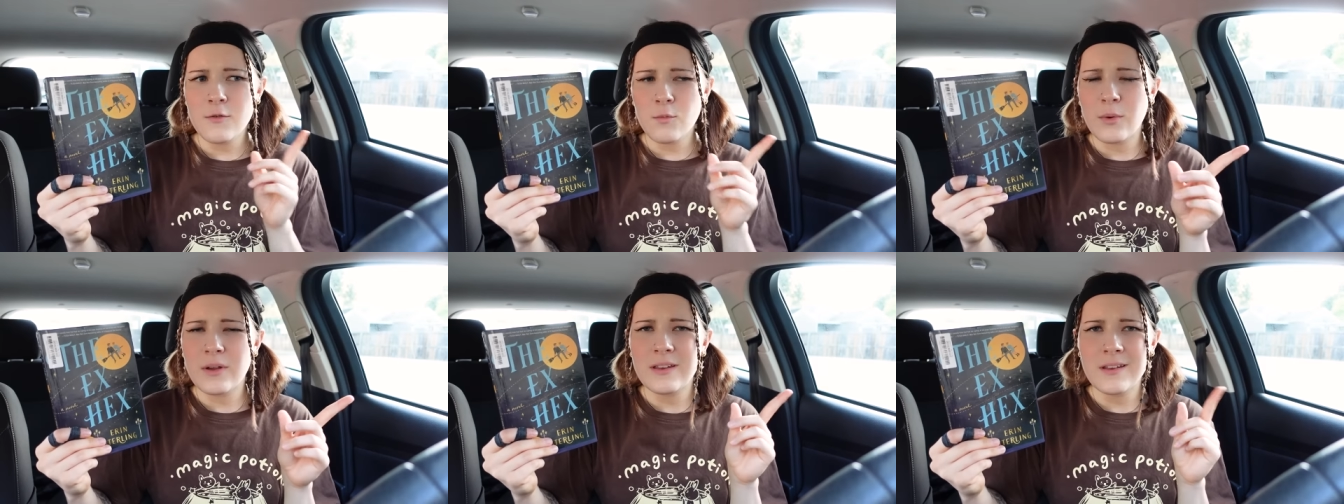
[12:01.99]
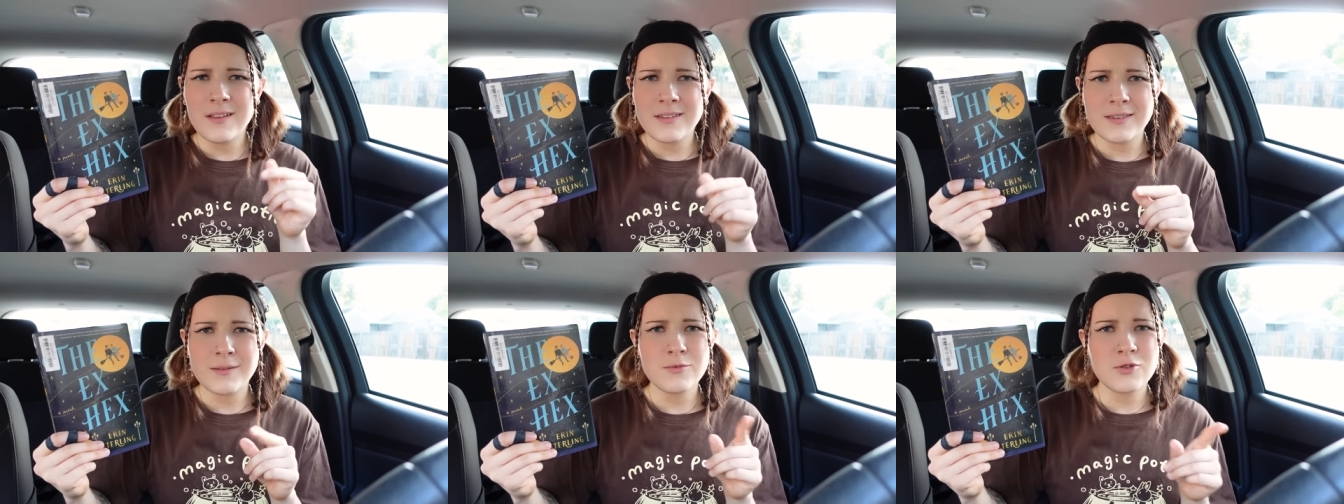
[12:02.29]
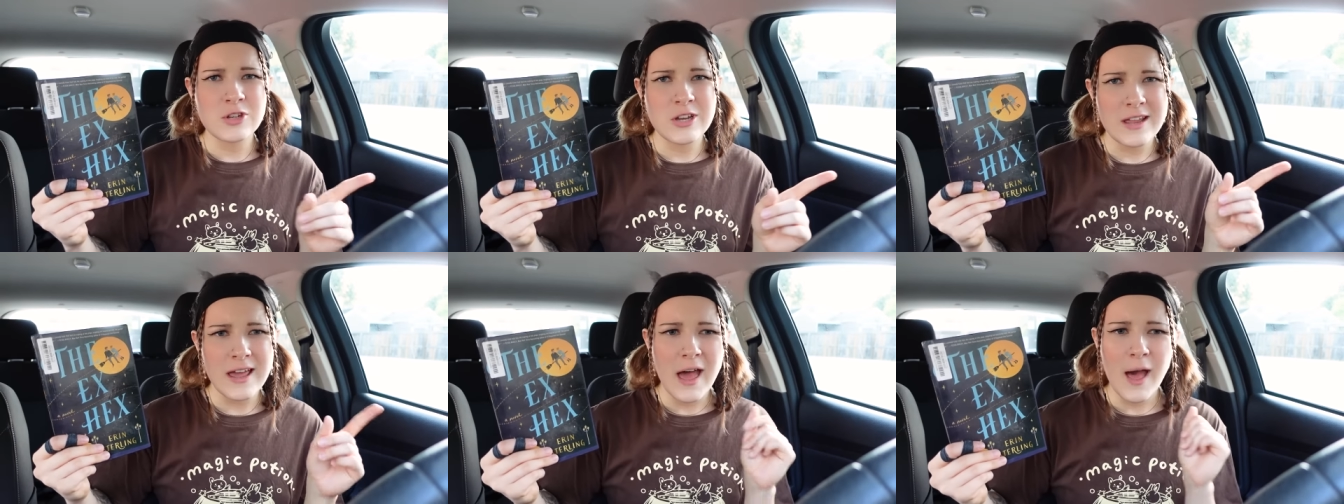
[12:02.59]
of witnessed some
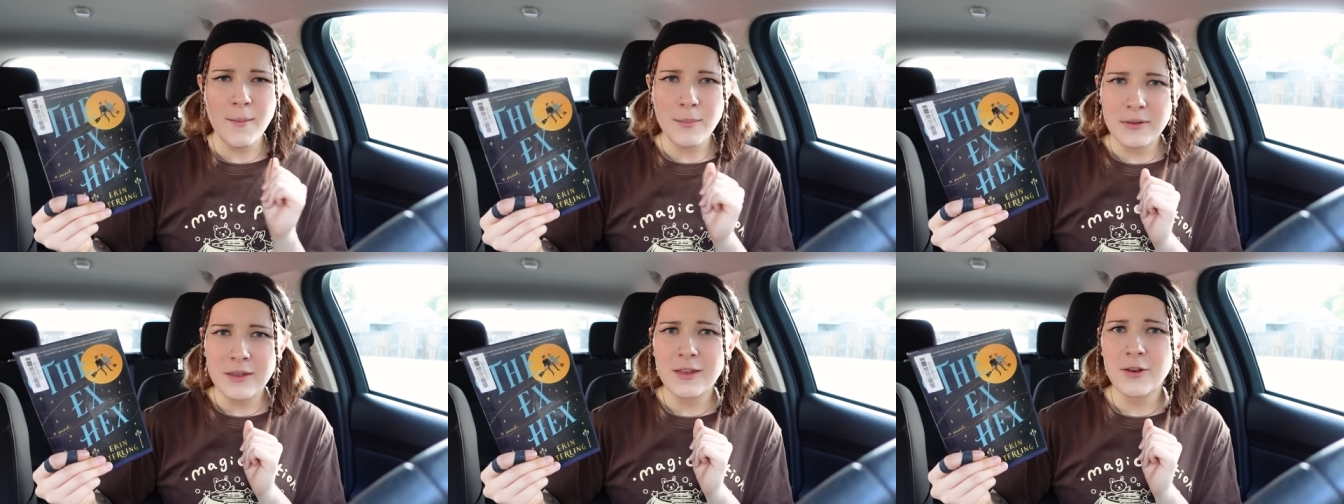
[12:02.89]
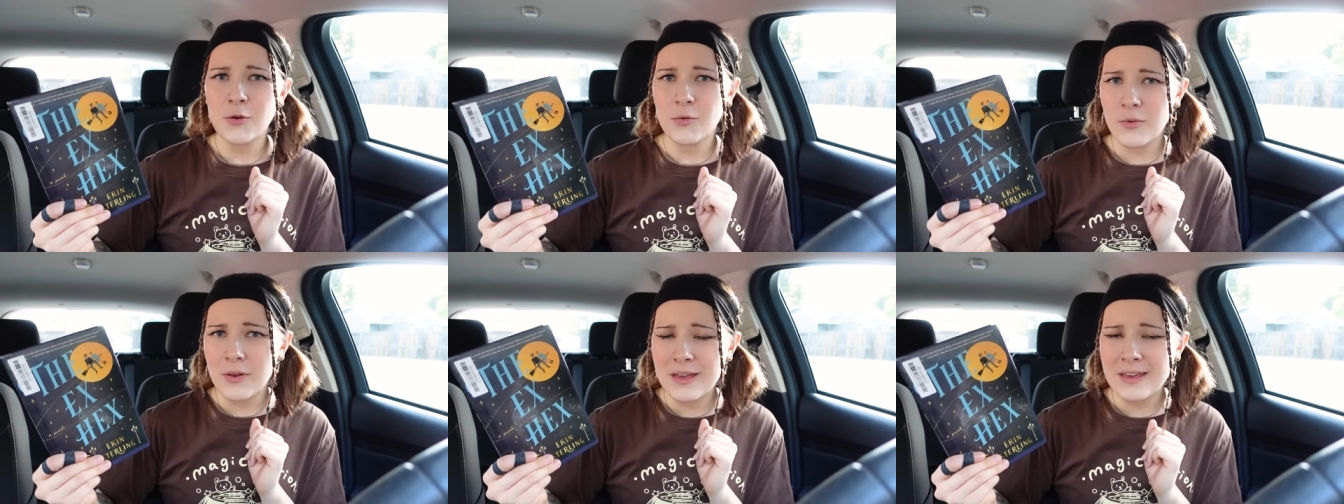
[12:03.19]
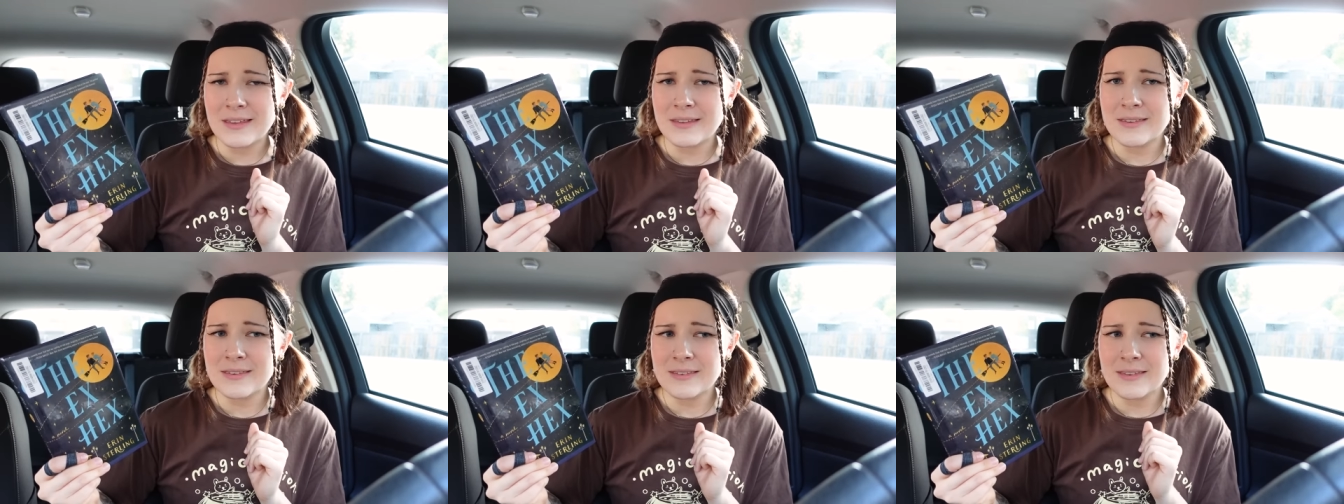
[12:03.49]
shit happening to
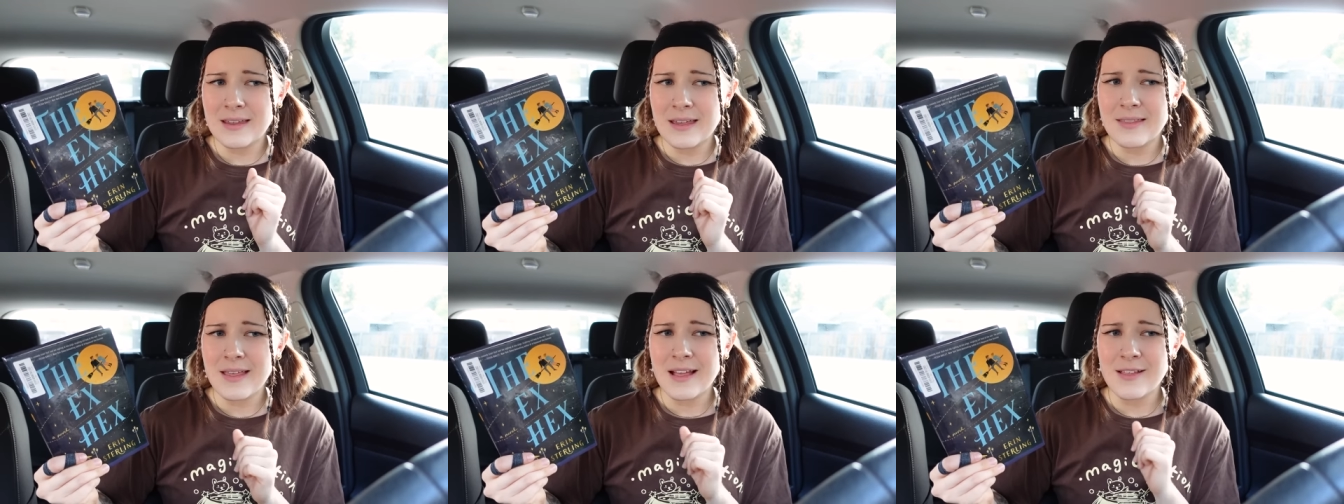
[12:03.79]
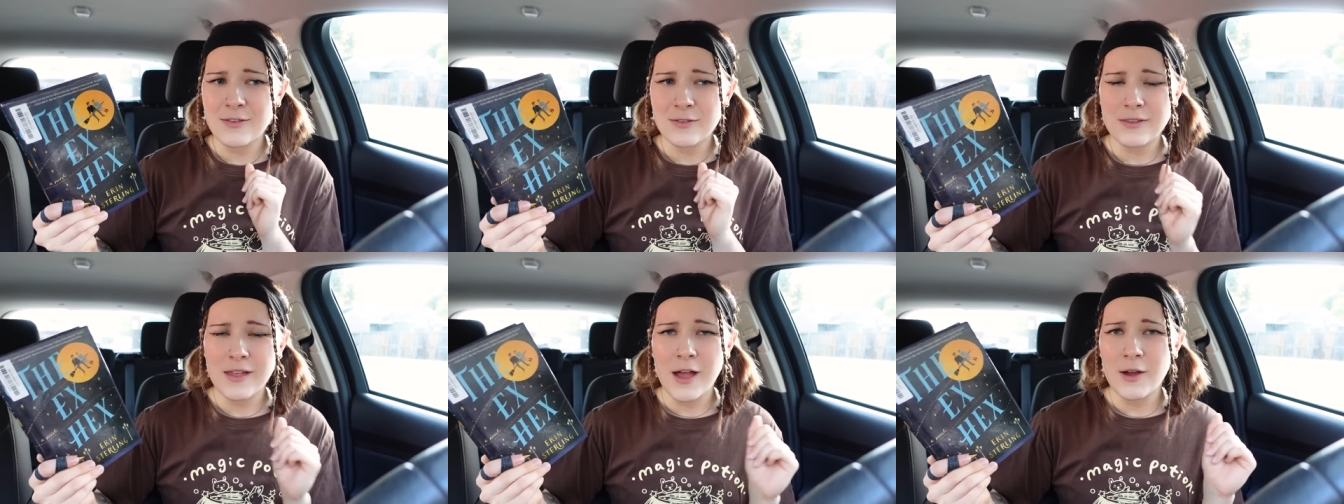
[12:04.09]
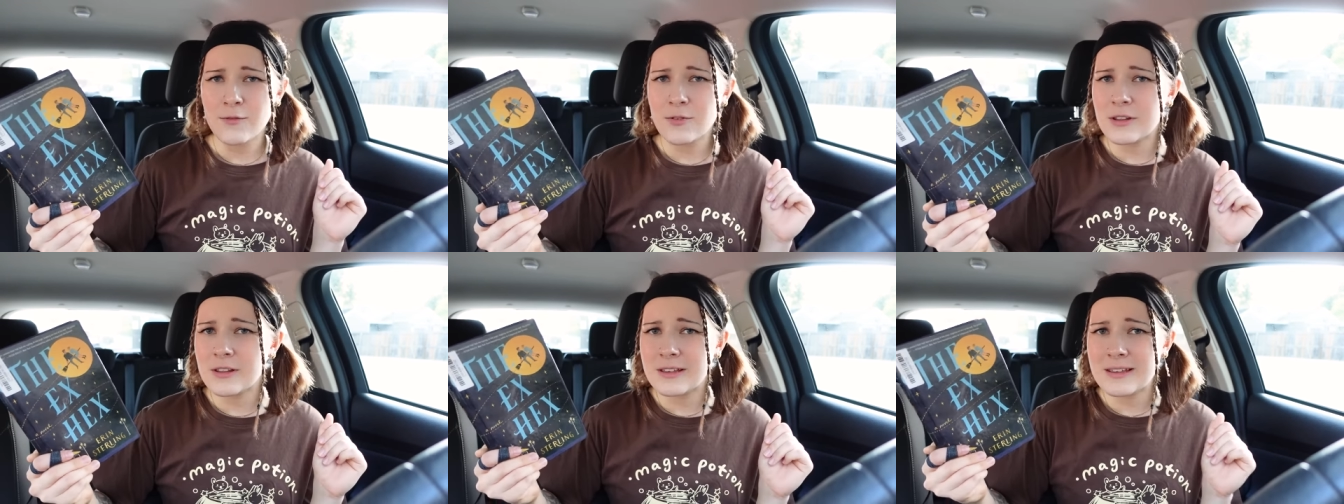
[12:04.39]
Reese, and that's
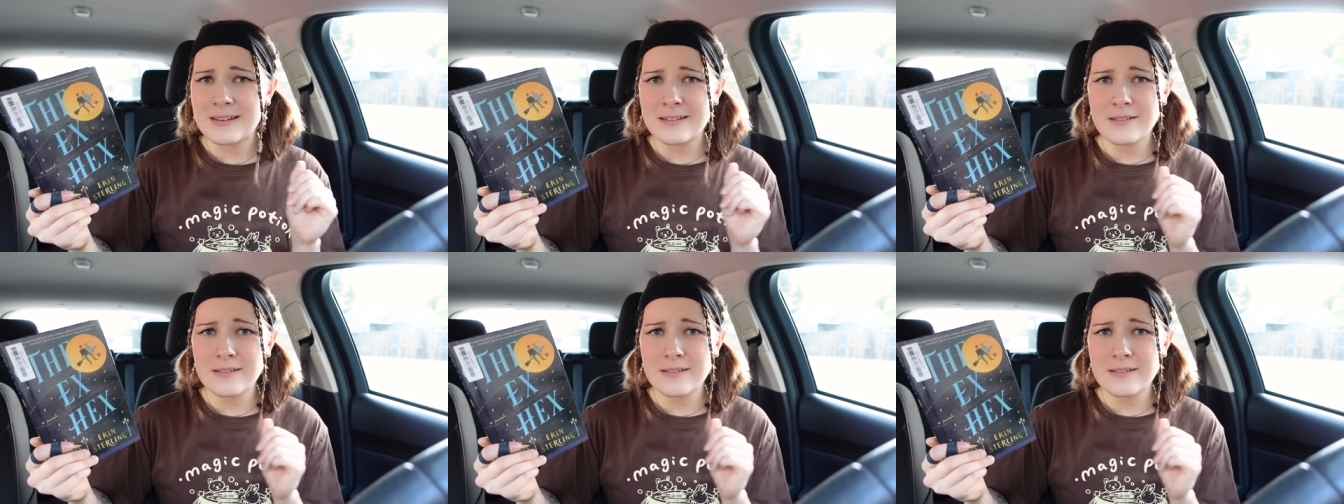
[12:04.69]
not really